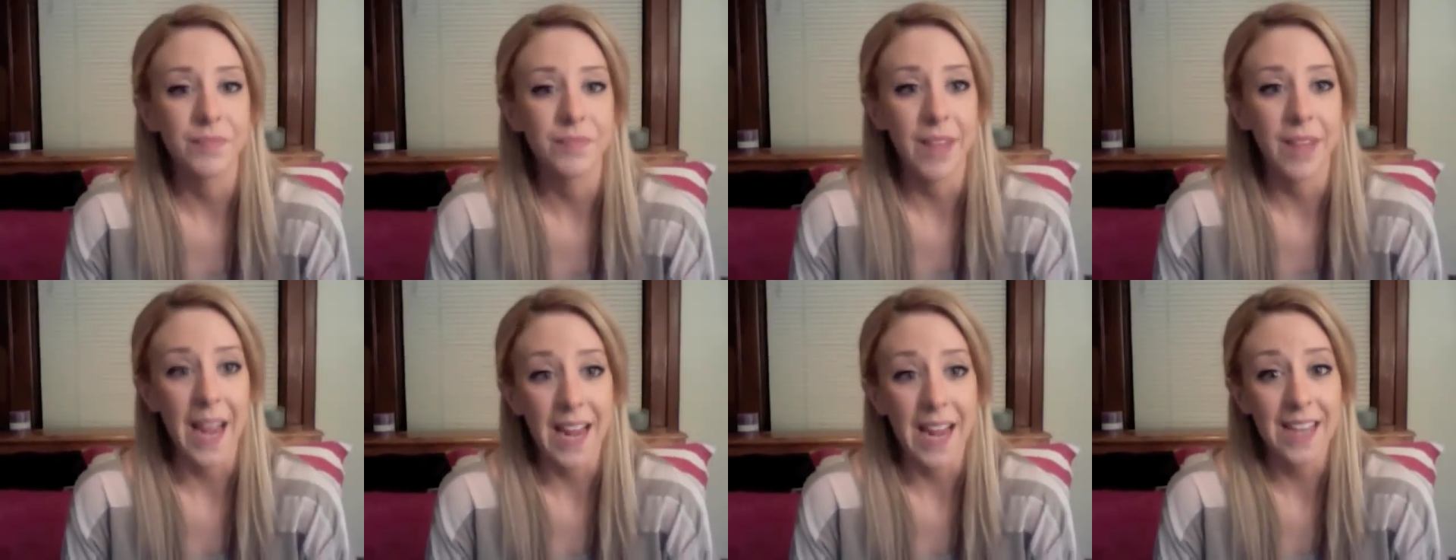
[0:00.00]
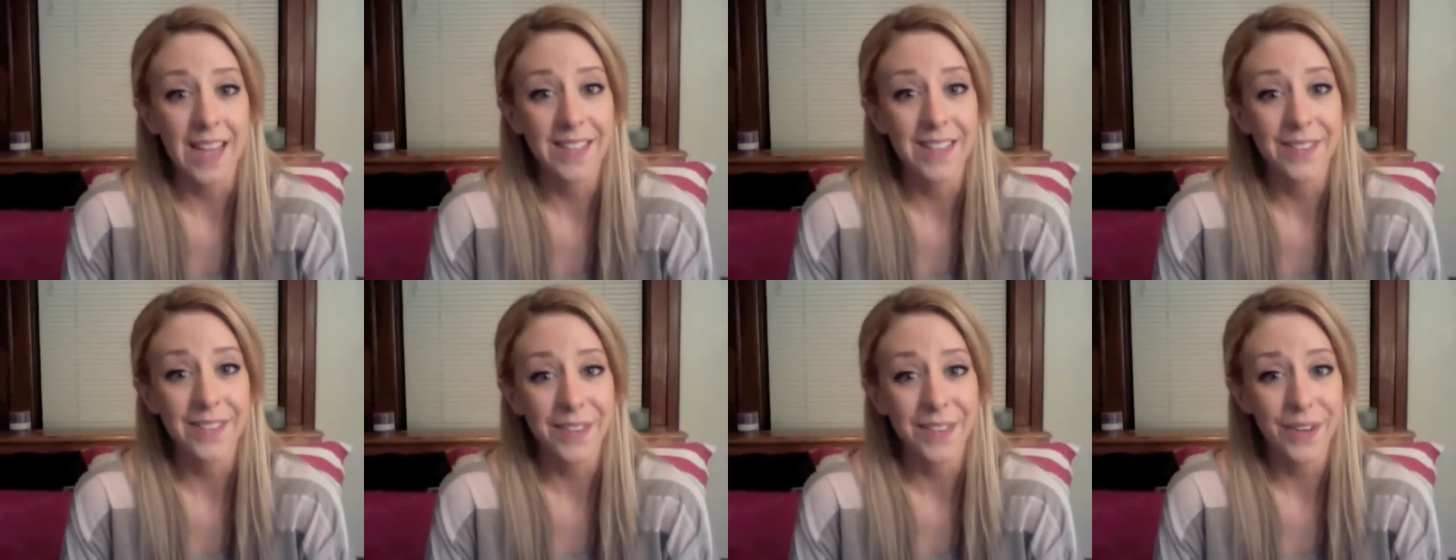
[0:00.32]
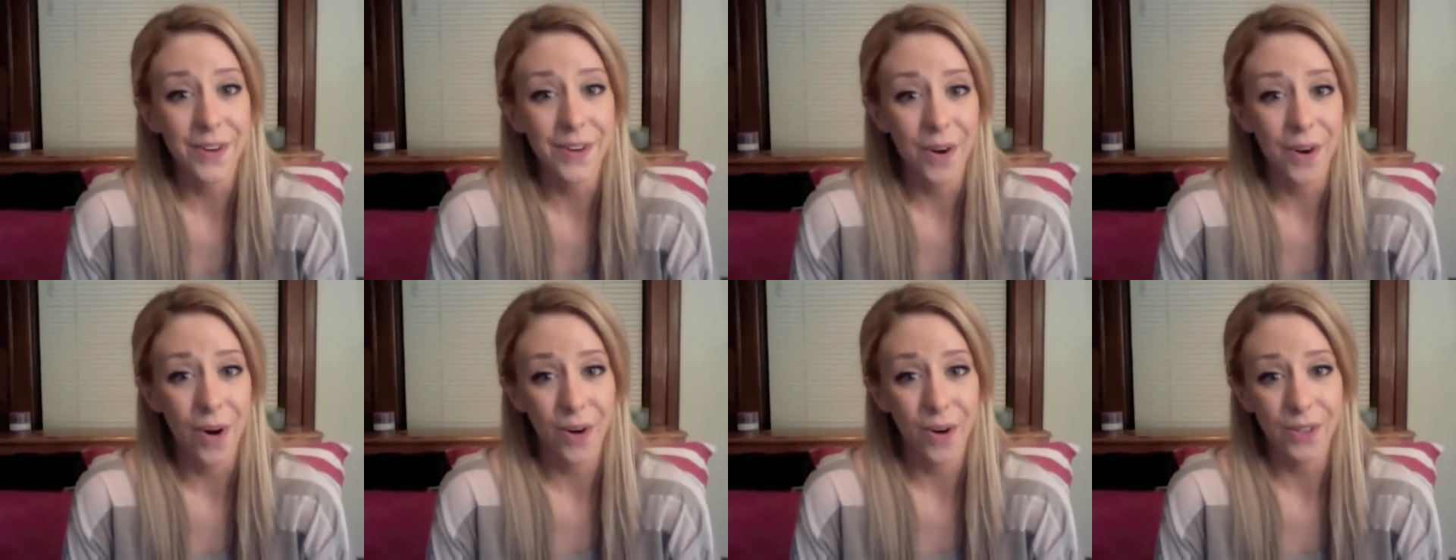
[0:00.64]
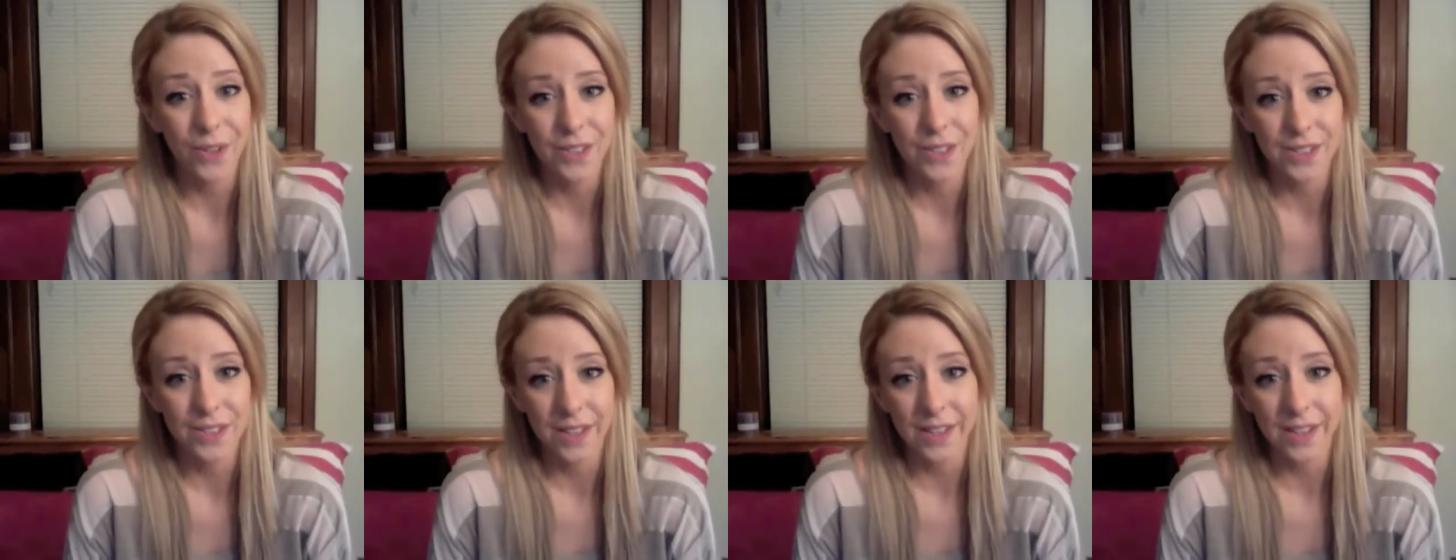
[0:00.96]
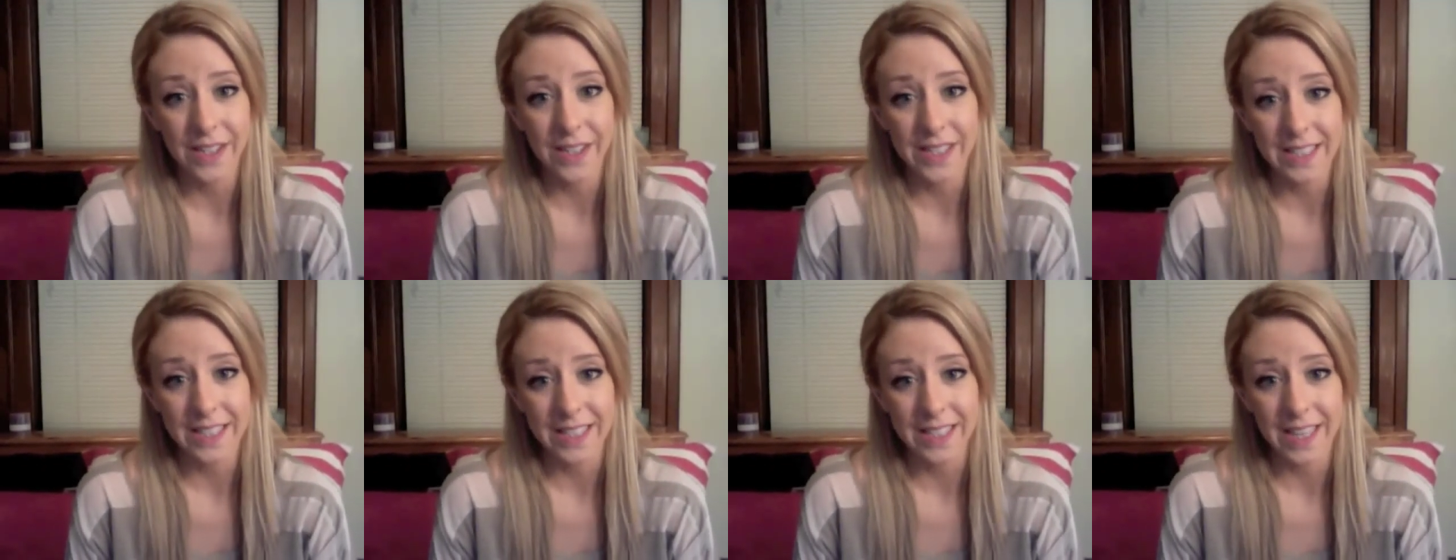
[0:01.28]
And there are
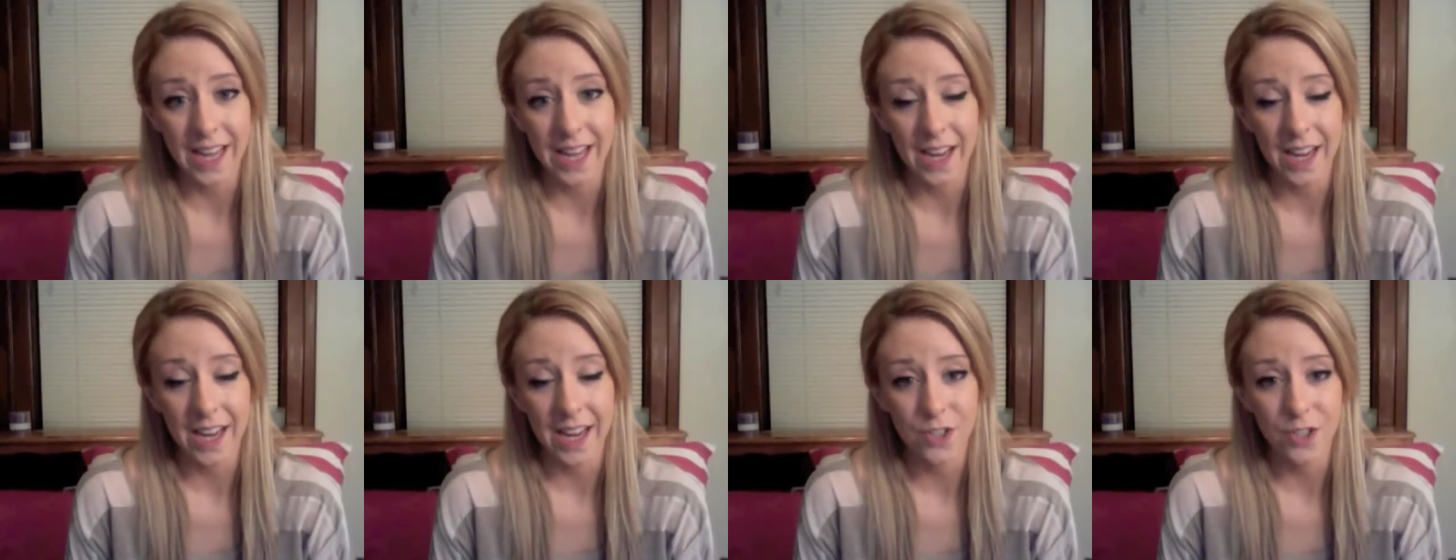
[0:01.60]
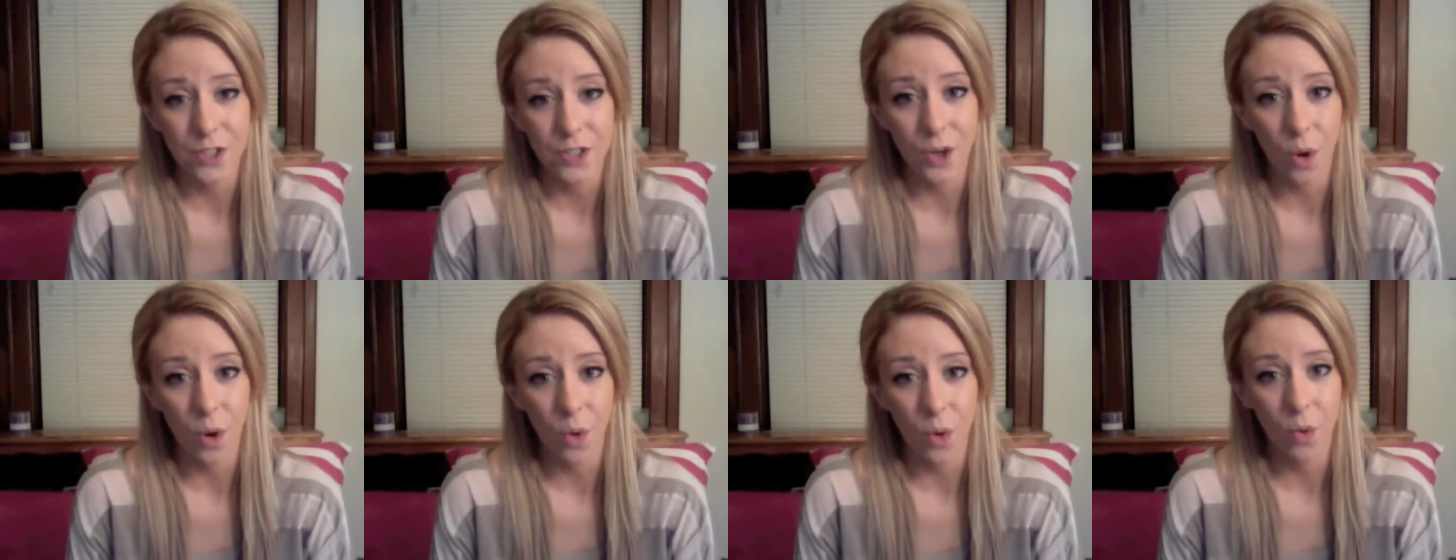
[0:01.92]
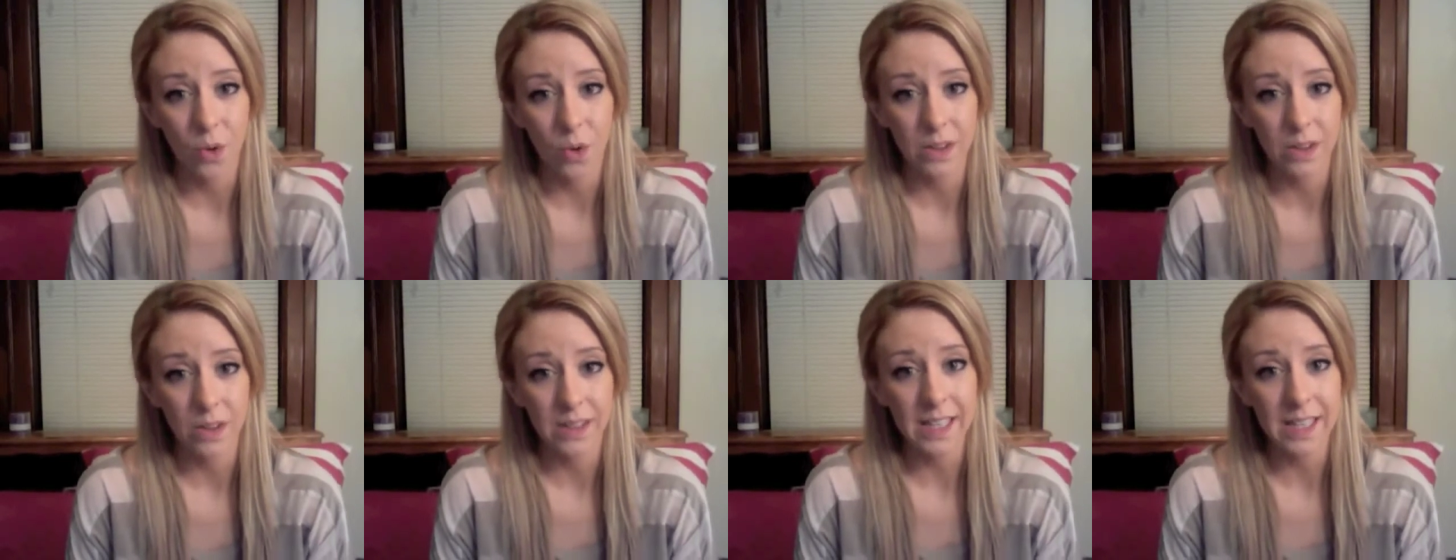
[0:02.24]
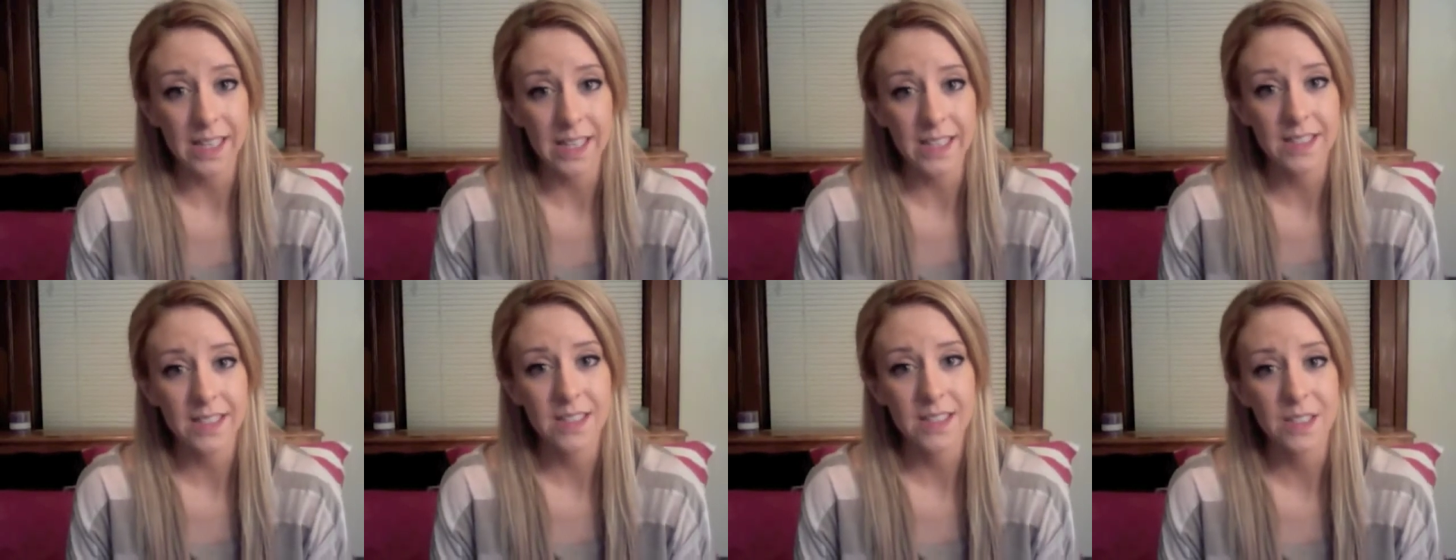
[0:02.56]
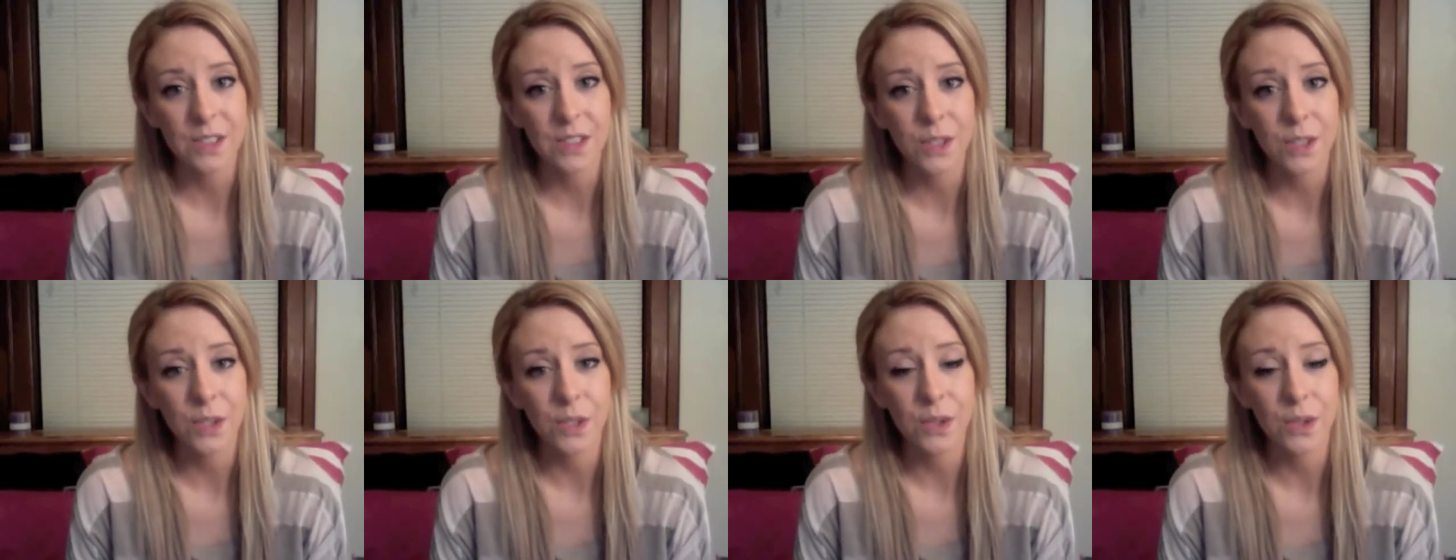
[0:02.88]
studies that show links
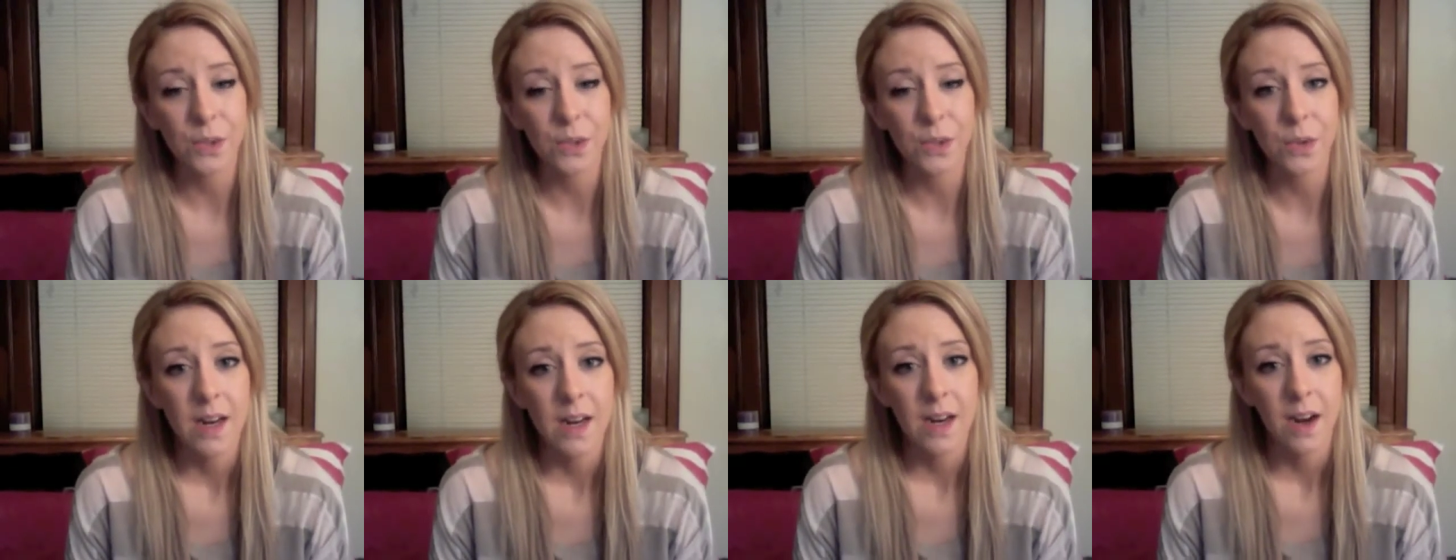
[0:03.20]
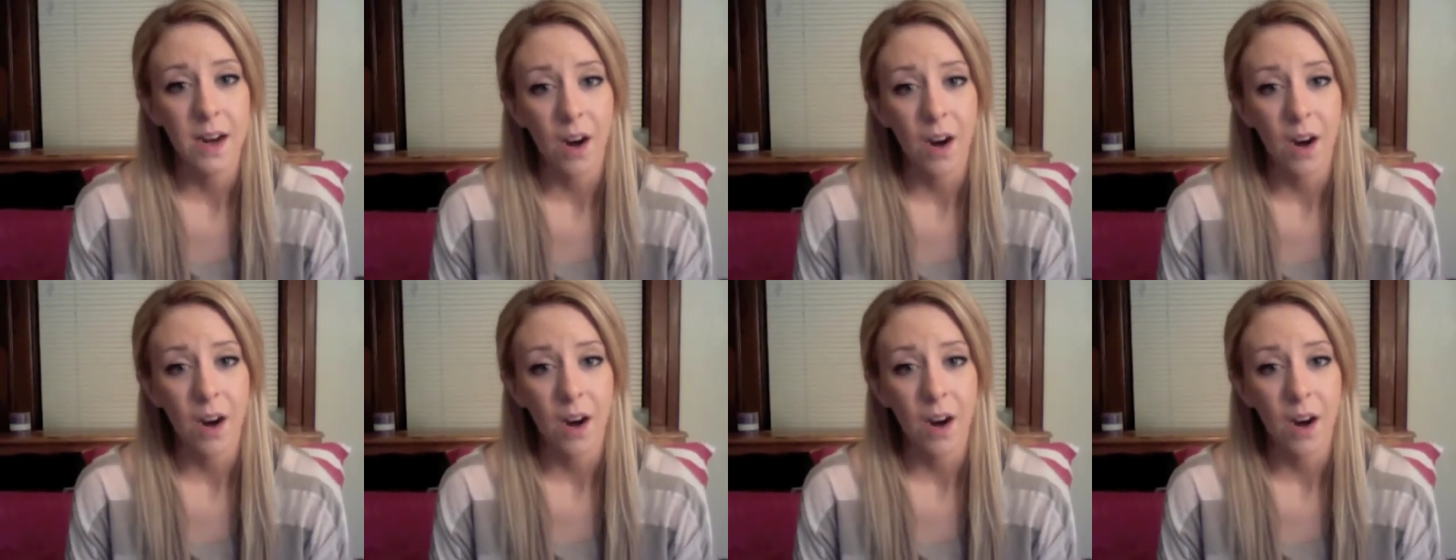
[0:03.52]
to